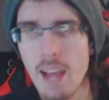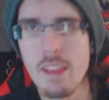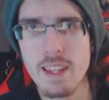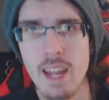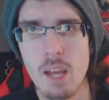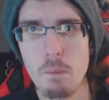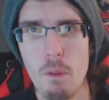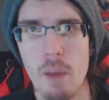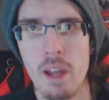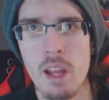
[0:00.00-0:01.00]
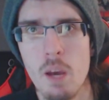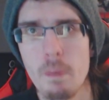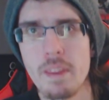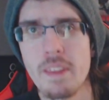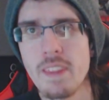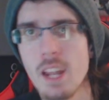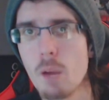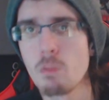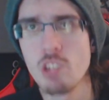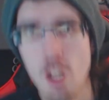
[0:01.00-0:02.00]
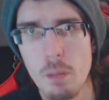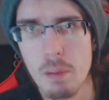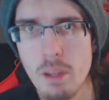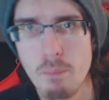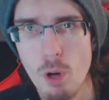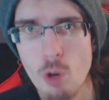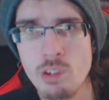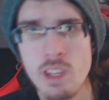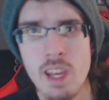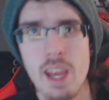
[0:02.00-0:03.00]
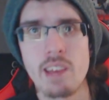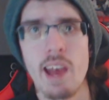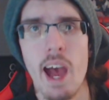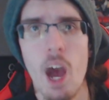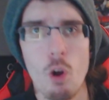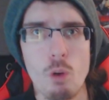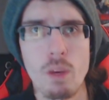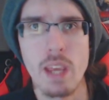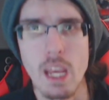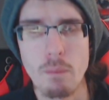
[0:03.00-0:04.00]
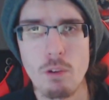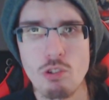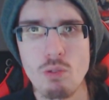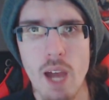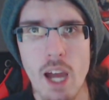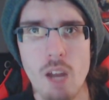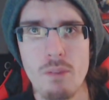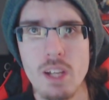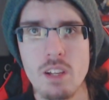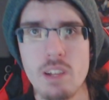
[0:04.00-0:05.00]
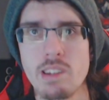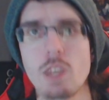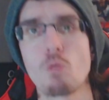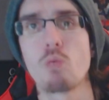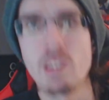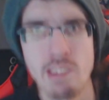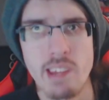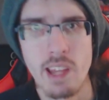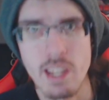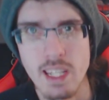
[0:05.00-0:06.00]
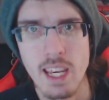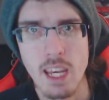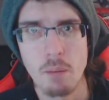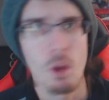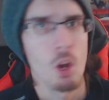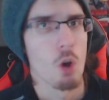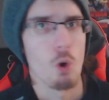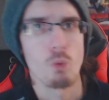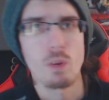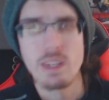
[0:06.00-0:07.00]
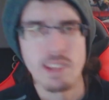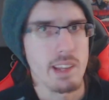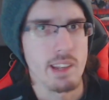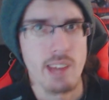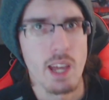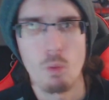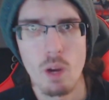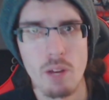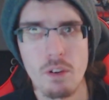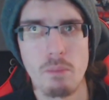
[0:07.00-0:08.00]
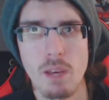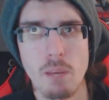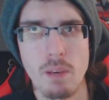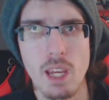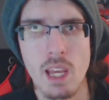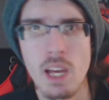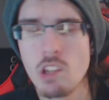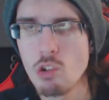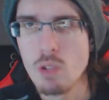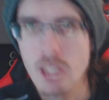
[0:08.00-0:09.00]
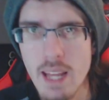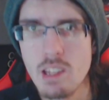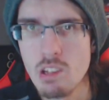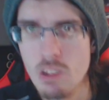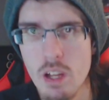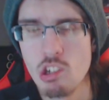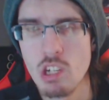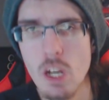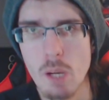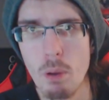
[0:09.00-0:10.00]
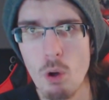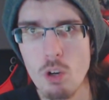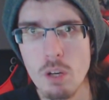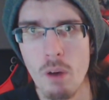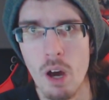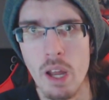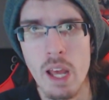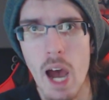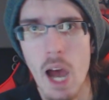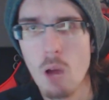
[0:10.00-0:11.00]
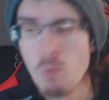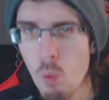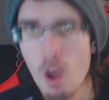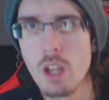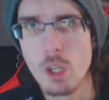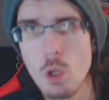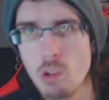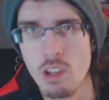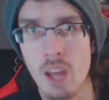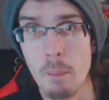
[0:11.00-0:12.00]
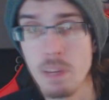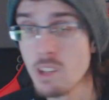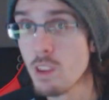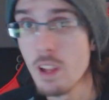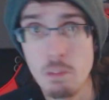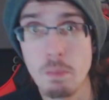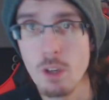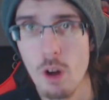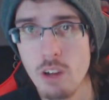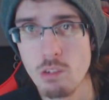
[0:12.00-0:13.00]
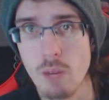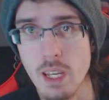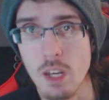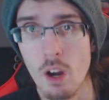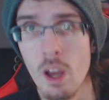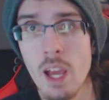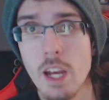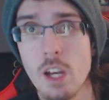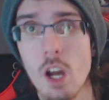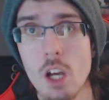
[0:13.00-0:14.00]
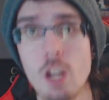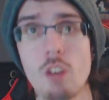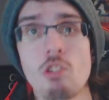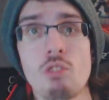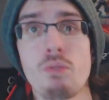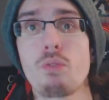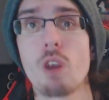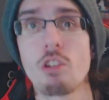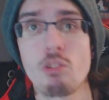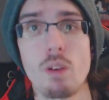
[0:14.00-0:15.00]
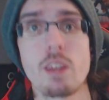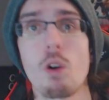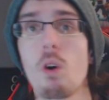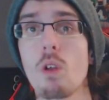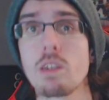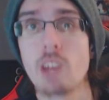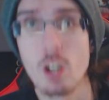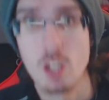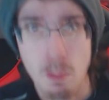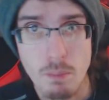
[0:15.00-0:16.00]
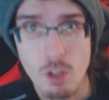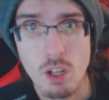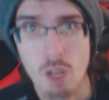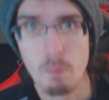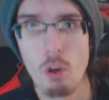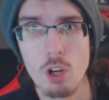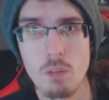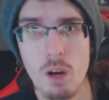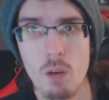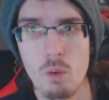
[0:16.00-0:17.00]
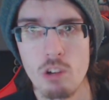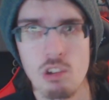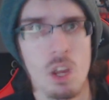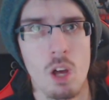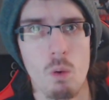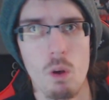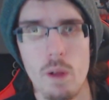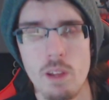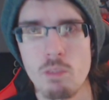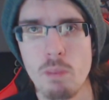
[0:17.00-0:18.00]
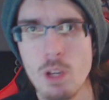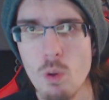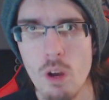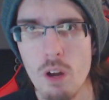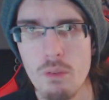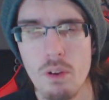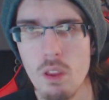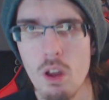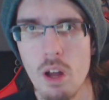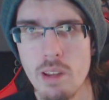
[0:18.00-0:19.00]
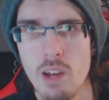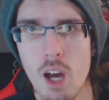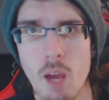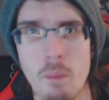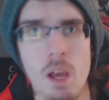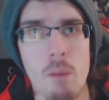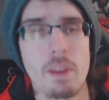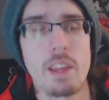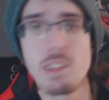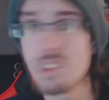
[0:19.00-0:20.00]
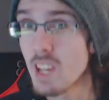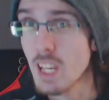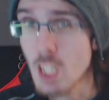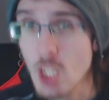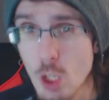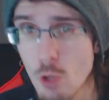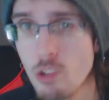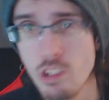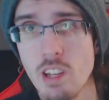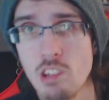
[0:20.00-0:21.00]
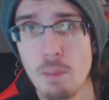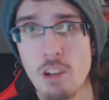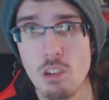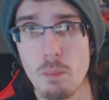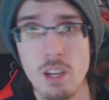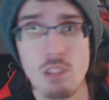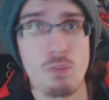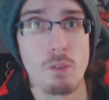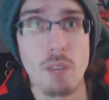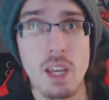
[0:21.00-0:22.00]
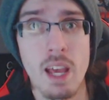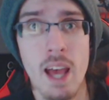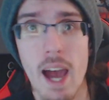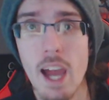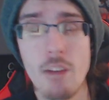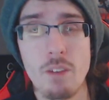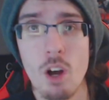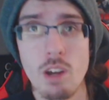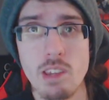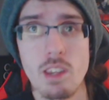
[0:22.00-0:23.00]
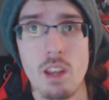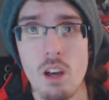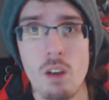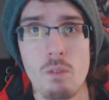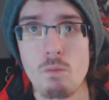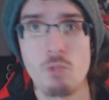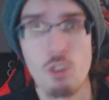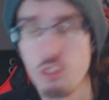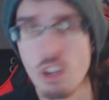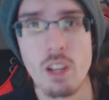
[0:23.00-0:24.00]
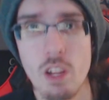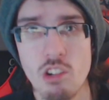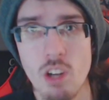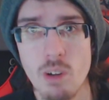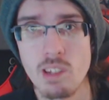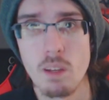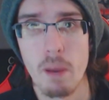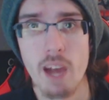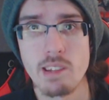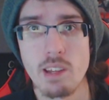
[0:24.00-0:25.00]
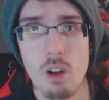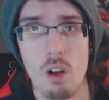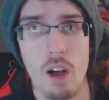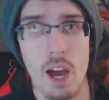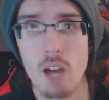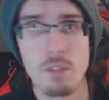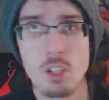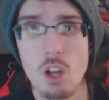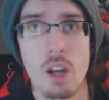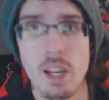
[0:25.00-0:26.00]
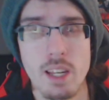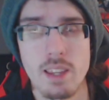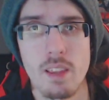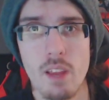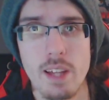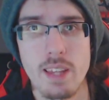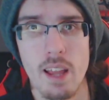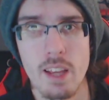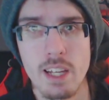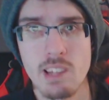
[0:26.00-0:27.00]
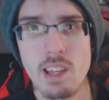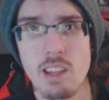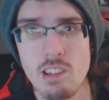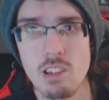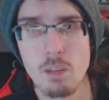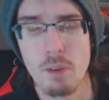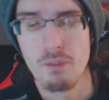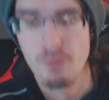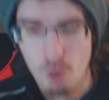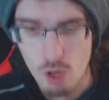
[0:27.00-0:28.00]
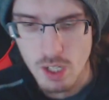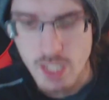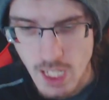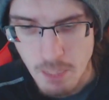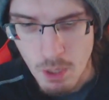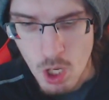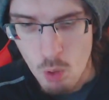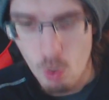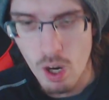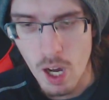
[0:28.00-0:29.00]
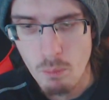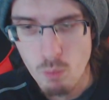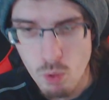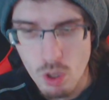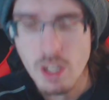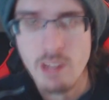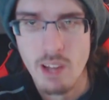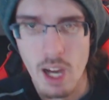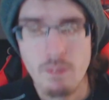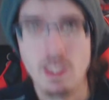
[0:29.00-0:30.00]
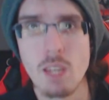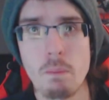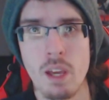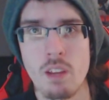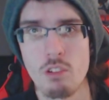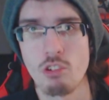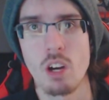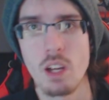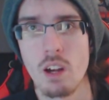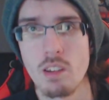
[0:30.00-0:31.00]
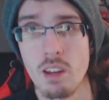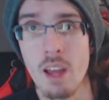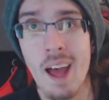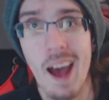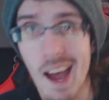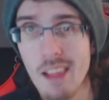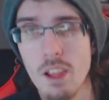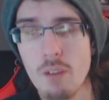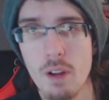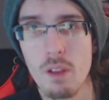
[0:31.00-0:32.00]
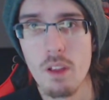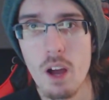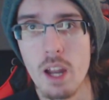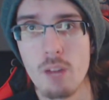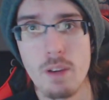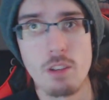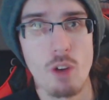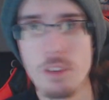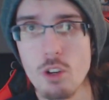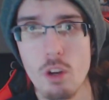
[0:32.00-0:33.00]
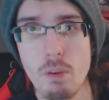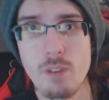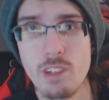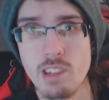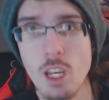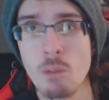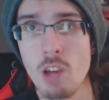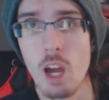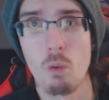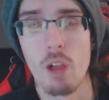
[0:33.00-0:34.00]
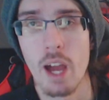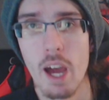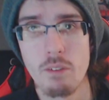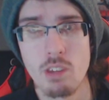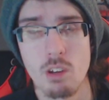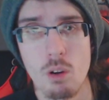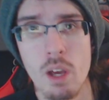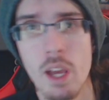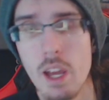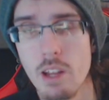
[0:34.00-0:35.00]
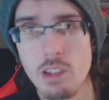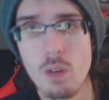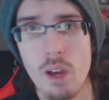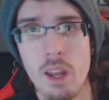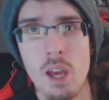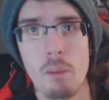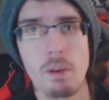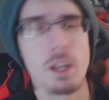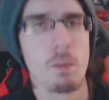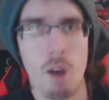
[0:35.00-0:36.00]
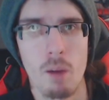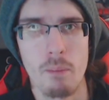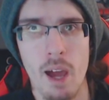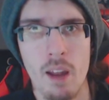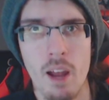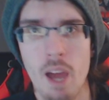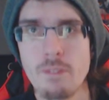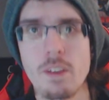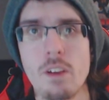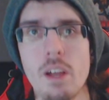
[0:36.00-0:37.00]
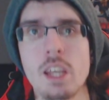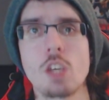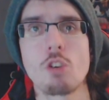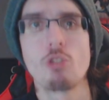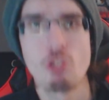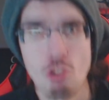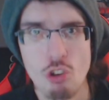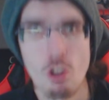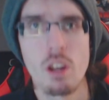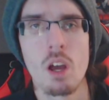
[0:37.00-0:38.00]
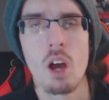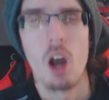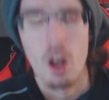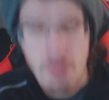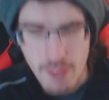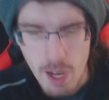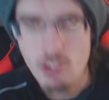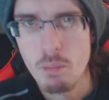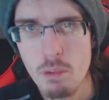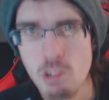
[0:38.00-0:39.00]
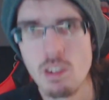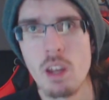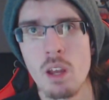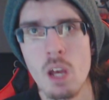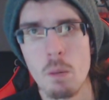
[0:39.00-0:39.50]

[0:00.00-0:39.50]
I'd like that to implement, but the thing that I'm scared about the most is how are we able to kind of, like, let's say reset the game or reset the den, whatever it may be, to get this legendary Pokemon. I want news on that, because let's be honest right here, you're not gonna just frustrate the whole entire community of Pokemon, which, well, it's been going on for a long time, but this is a huge thing, especially because for me, I haven't hunted the shiny legendaries in the past at all. I haven't gone anything like that. Like I said, this is like my full-on game where I'm really dive deep into shiny hunting. I love it a lot, and if I do have to go to previous games, I will have to and do it, but come on, man. I feel like you should 1000%